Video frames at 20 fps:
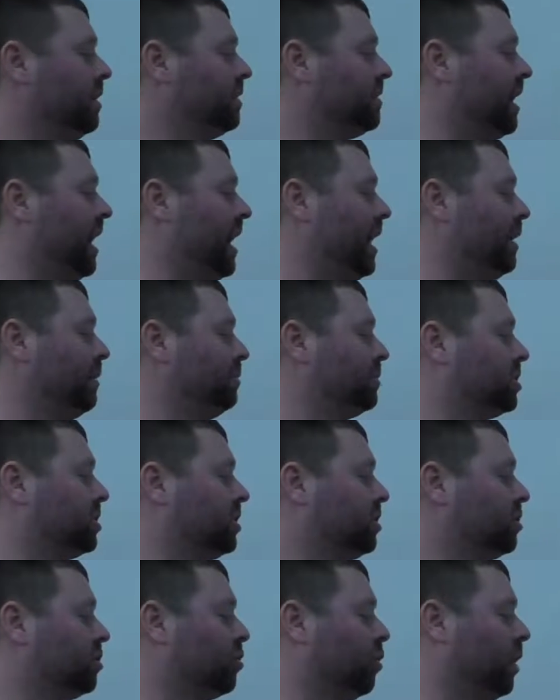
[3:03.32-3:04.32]
times
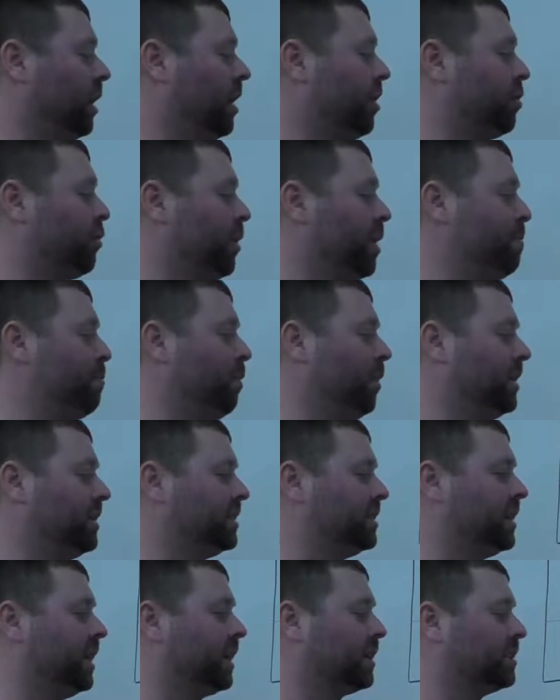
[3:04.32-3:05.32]

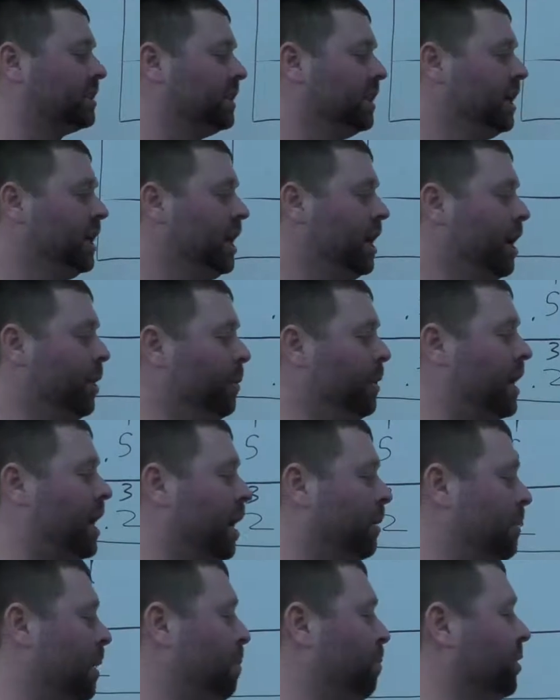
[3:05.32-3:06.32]
23.6, and we
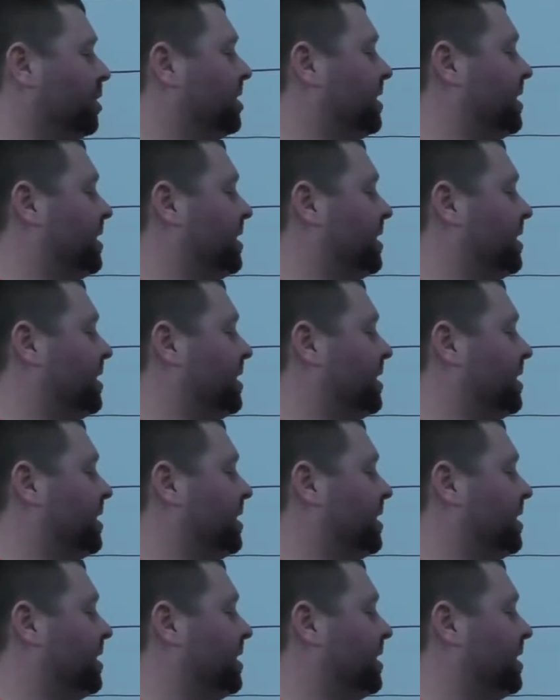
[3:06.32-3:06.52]
come up with